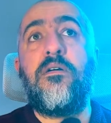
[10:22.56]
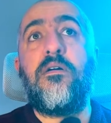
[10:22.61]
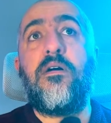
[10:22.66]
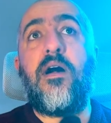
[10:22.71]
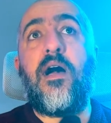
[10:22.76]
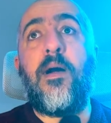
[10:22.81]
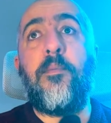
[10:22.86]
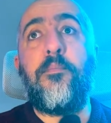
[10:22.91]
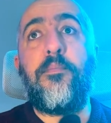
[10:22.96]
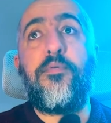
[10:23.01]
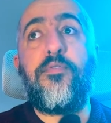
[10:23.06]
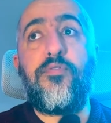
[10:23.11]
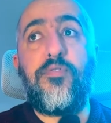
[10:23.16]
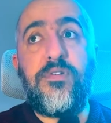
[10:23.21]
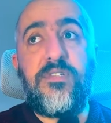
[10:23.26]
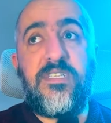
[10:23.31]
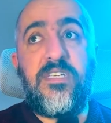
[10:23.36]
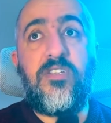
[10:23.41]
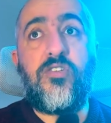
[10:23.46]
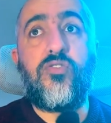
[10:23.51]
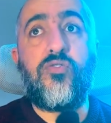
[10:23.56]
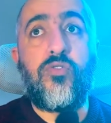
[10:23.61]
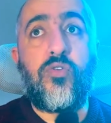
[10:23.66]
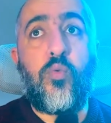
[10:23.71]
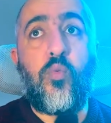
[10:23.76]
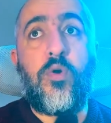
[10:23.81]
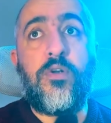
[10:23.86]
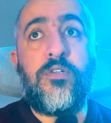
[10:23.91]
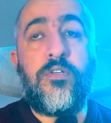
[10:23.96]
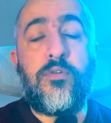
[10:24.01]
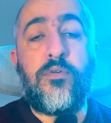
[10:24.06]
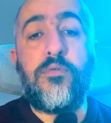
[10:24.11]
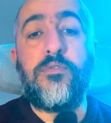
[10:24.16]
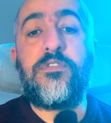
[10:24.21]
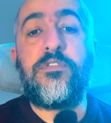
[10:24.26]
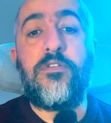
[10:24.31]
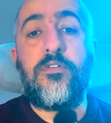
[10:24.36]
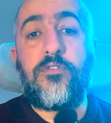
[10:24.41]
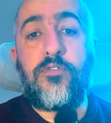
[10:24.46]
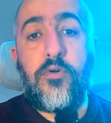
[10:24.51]
I'm pretty sure 1-year-olds
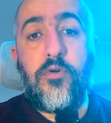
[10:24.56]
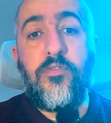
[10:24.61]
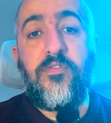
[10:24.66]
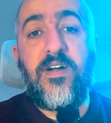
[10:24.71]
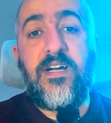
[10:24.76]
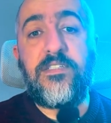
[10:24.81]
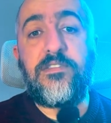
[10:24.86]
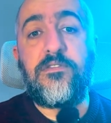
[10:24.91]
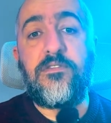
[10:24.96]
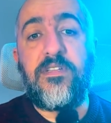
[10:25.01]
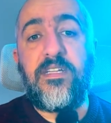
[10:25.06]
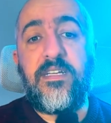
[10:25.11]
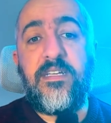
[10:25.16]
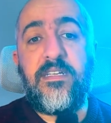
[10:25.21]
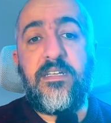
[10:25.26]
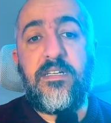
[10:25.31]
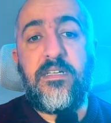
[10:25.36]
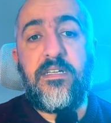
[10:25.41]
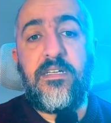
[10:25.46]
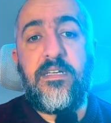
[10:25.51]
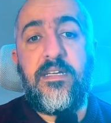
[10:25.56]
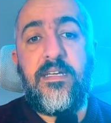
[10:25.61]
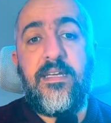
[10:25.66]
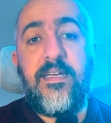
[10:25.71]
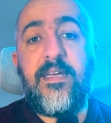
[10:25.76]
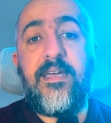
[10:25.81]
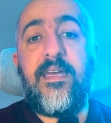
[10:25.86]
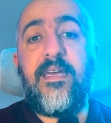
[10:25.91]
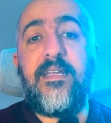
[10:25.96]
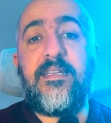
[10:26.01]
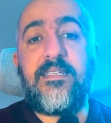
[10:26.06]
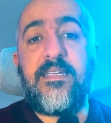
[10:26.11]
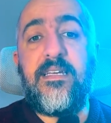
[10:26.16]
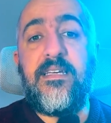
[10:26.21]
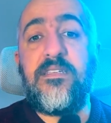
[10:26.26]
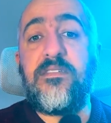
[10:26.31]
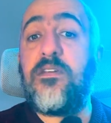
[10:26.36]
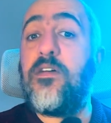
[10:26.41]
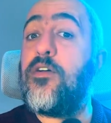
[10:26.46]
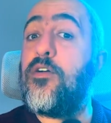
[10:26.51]
can crawl faster than it. It
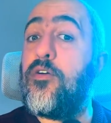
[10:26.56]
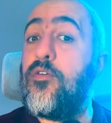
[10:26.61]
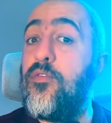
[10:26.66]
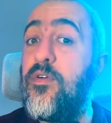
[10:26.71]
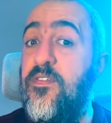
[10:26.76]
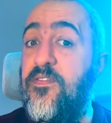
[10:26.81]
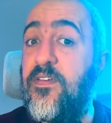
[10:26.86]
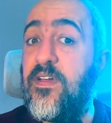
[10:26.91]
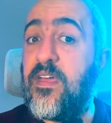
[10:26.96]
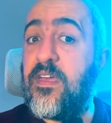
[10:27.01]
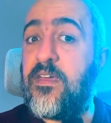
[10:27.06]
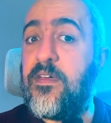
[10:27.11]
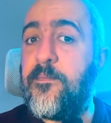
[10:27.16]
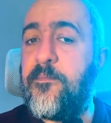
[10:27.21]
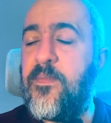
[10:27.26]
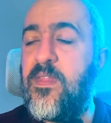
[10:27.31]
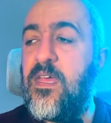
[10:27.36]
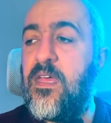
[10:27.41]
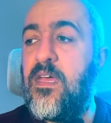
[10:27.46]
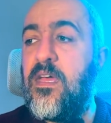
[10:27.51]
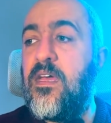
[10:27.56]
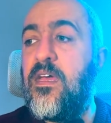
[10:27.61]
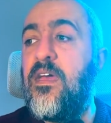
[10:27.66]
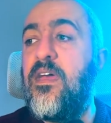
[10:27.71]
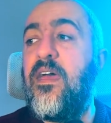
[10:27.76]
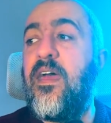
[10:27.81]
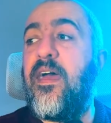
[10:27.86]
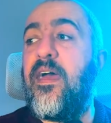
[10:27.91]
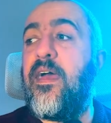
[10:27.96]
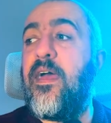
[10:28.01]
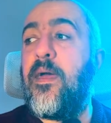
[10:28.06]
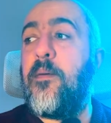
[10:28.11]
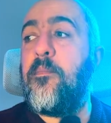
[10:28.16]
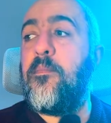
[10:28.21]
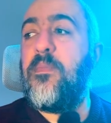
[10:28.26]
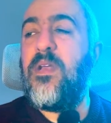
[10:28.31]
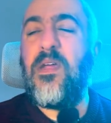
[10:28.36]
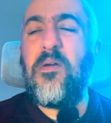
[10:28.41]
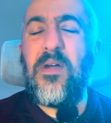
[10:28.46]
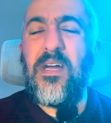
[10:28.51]
is horrific. Now,
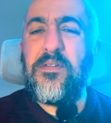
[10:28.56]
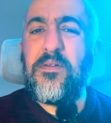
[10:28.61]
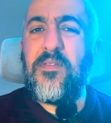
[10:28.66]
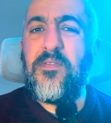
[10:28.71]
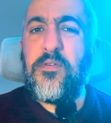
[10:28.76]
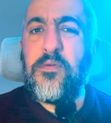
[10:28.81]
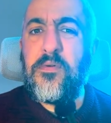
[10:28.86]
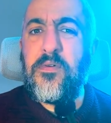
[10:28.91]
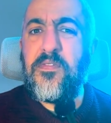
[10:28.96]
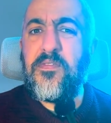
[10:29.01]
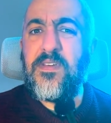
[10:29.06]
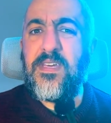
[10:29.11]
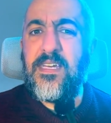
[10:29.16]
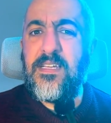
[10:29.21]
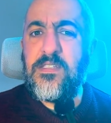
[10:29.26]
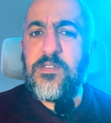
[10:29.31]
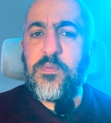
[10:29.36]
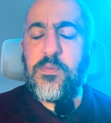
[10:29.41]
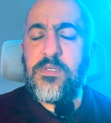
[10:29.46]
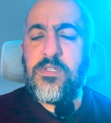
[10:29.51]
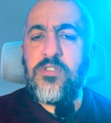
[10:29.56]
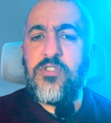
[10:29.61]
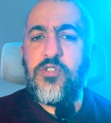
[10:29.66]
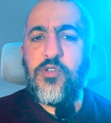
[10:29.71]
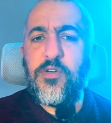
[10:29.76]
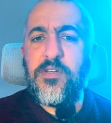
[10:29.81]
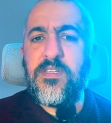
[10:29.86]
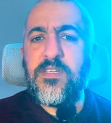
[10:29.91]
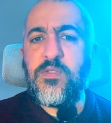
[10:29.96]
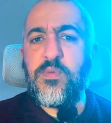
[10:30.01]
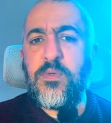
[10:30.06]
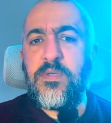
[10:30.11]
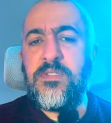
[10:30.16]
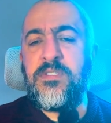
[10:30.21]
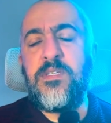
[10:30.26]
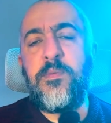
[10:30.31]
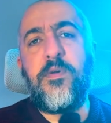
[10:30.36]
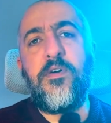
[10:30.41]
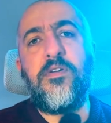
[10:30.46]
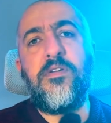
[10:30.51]
I don't even know if kids would enjoy this one,
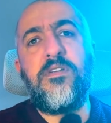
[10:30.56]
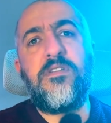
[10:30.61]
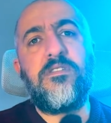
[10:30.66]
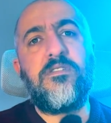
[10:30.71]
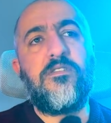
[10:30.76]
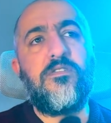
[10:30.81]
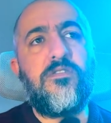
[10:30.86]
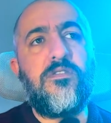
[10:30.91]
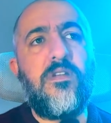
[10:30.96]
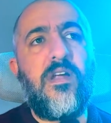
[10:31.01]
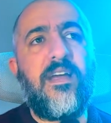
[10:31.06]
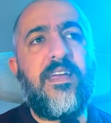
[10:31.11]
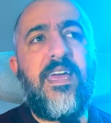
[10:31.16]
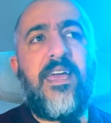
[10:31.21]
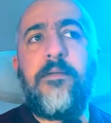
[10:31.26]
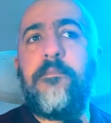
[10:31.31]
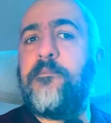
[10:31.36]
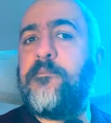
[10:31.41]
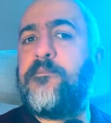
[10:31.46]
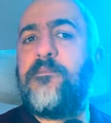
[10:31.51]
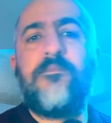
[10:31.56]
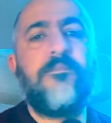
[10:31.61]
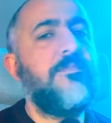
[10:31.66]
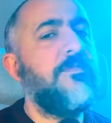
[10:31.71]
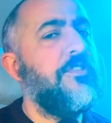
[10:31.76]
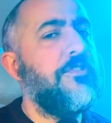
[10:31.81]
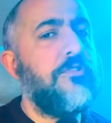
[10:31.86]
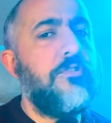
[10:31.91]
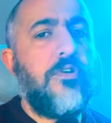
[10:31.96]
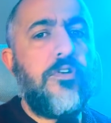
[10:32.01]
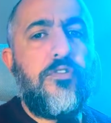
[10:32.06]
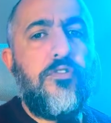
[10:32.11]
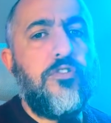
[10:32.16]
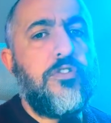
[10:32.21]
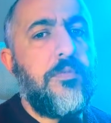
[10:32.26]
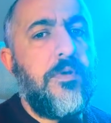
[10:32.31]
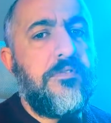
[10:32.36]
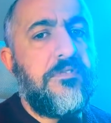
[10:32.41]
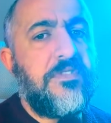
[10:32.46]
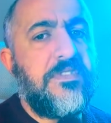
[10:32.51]
to be honest. There's not a huge
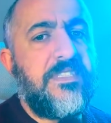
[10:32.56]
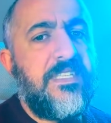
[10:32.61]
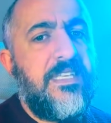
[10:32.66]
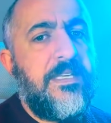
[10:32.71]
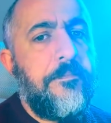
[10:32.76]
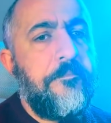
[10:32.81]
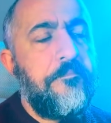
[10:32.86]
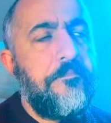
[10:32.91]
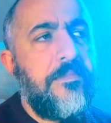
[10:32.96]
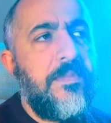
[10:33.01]
amount to see.